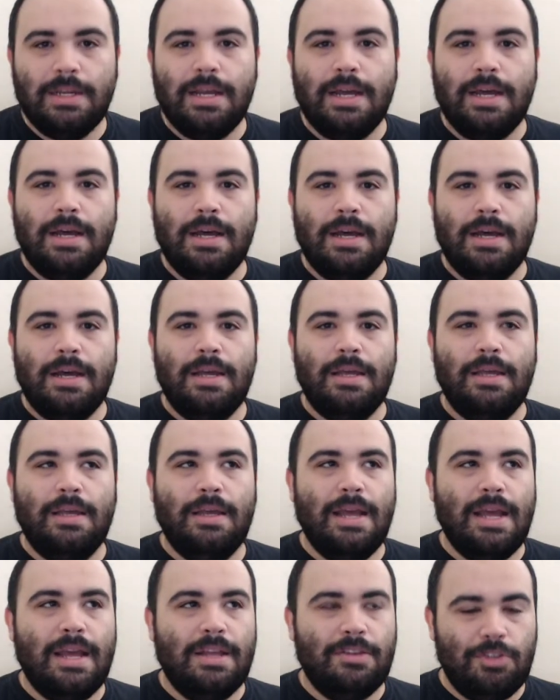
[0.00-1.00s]
uh,
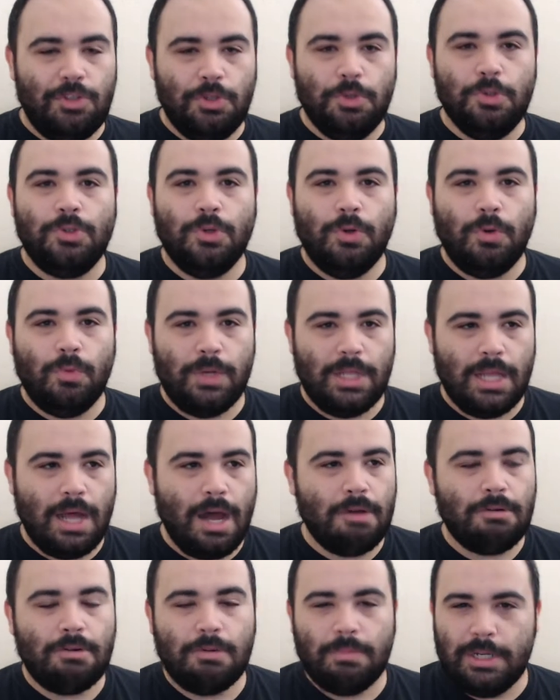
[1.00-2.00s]
as usual with
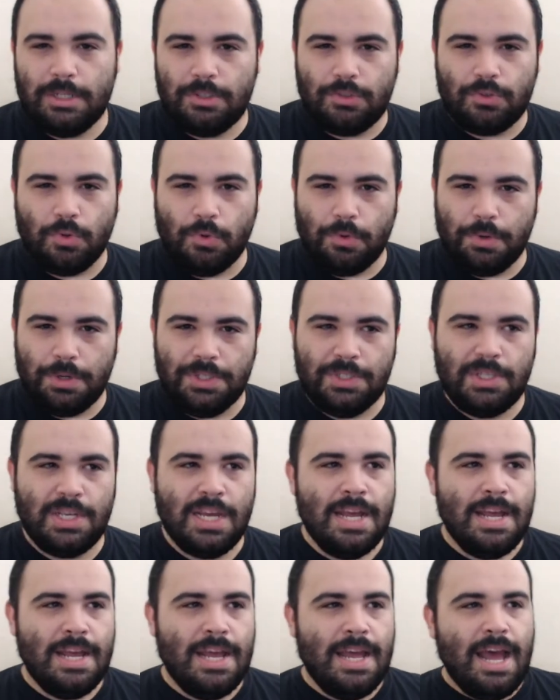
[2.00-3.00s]
Aquaman stories.
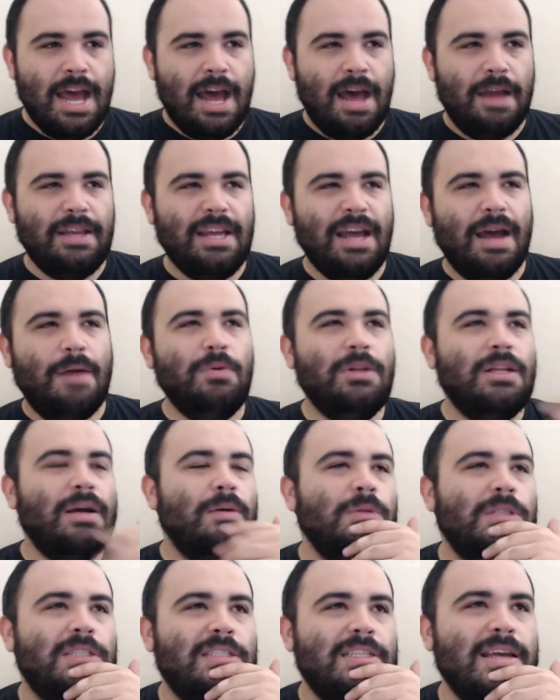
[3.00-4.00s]
I, I would I
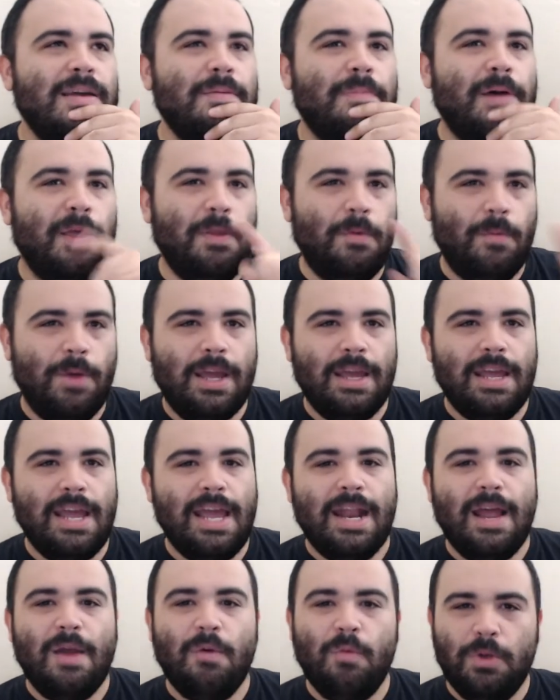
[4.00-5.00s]
would say, by the way,
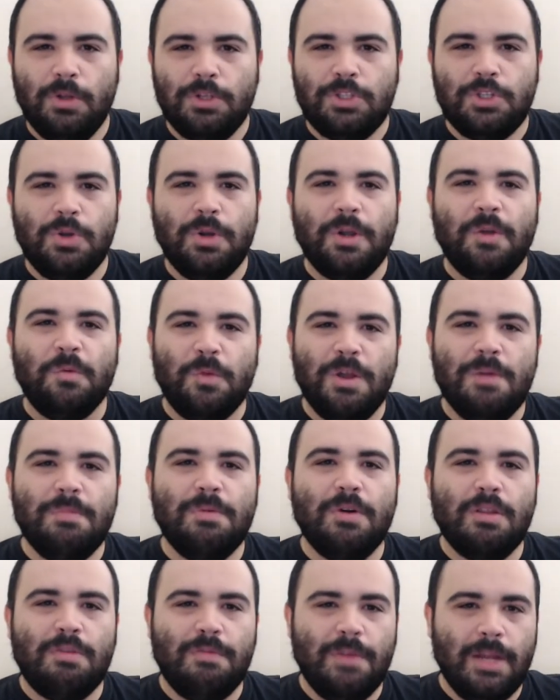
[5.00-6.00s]
and I will do a
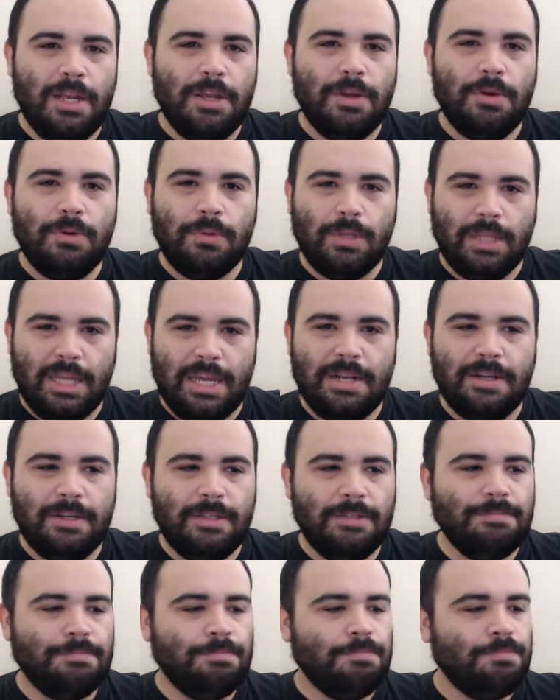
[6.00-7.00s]
rebirth video
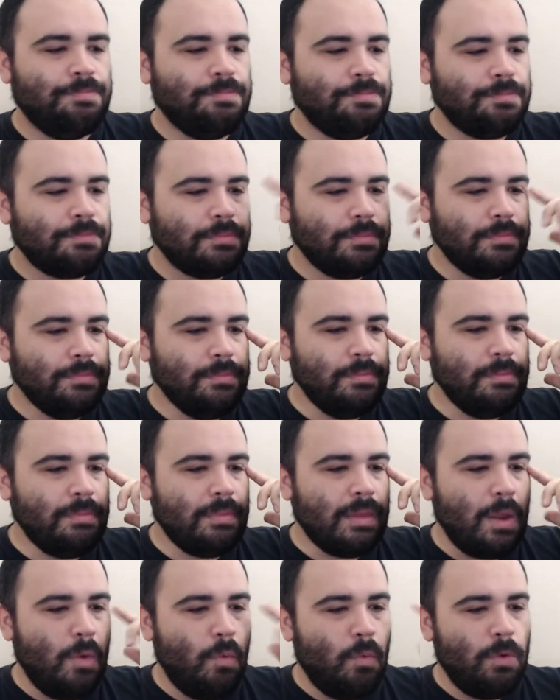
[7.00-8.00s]
later.
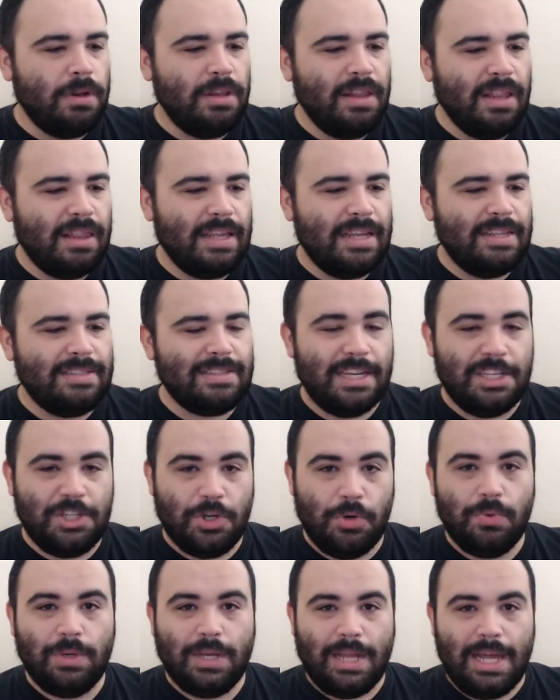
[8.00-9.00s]
One of the things I
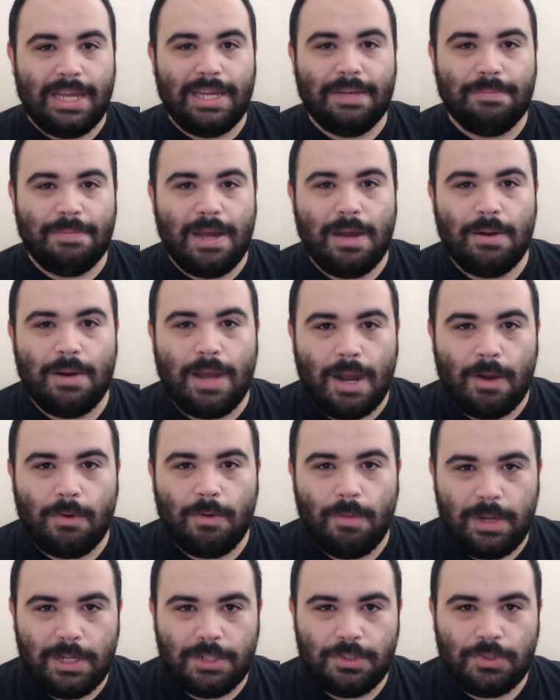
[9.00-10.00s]
don't like about
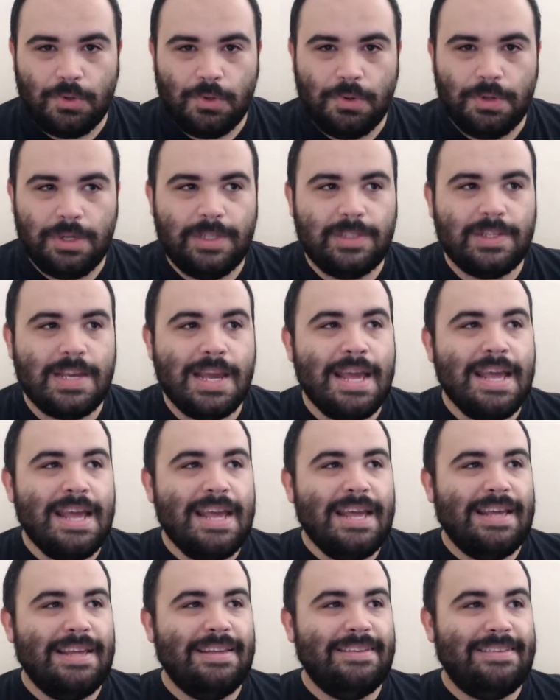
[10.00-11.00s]
Aquaman stories
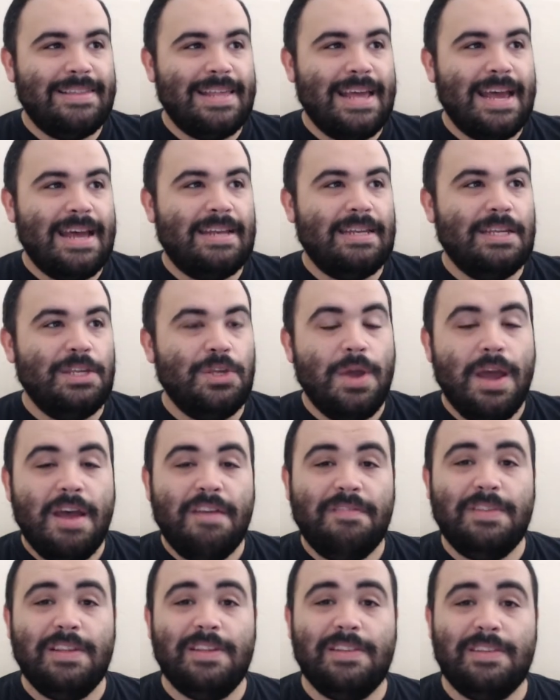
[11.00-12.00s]
is that you
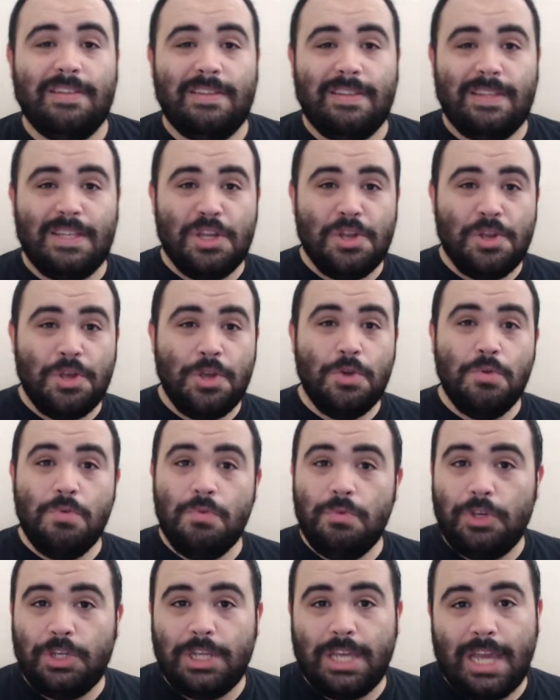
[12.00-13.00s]
have this
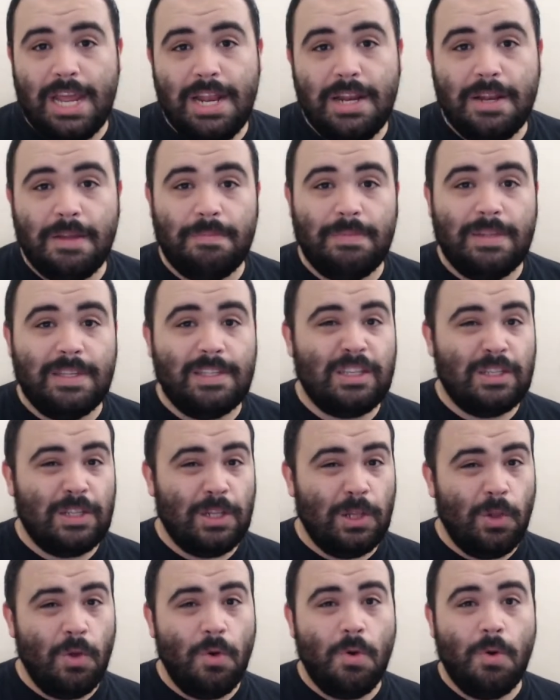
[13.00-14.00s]
huge kingdom, this
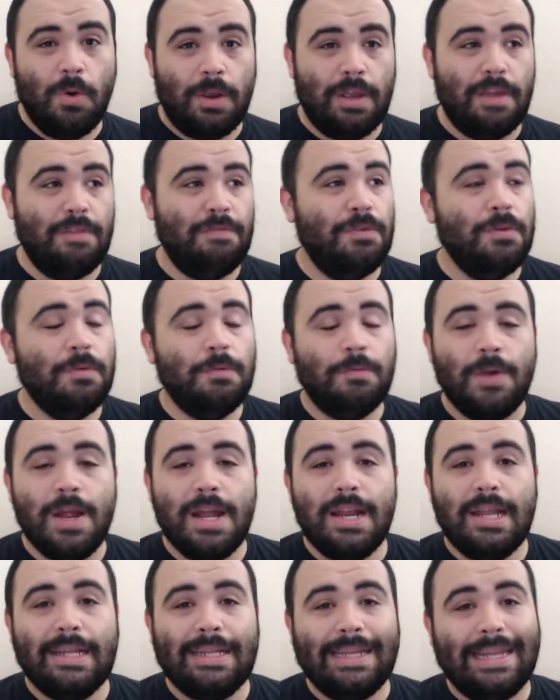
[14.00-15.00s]
lore. If you've
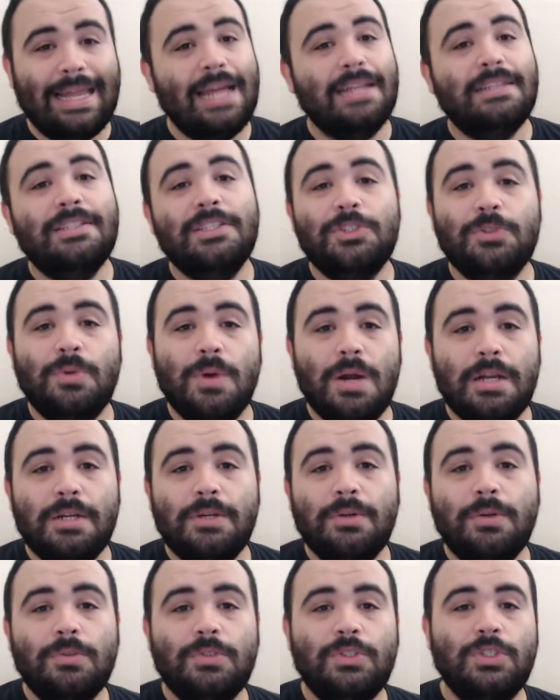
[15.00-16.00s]
read Atlantis
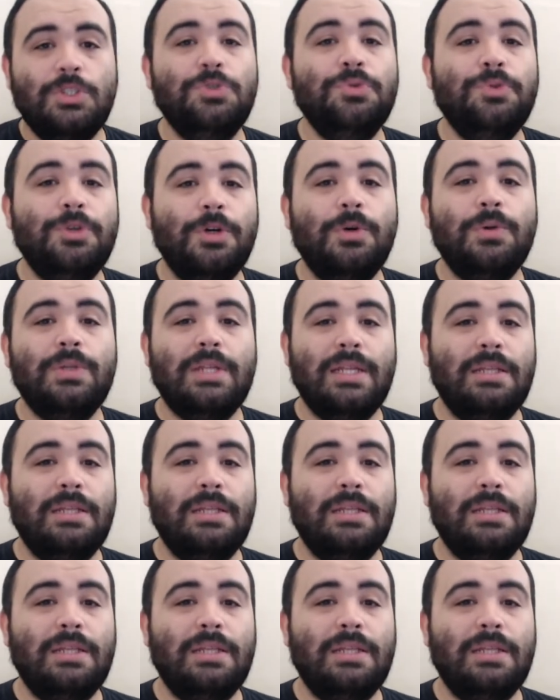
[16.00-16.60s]
Chronicles, you know that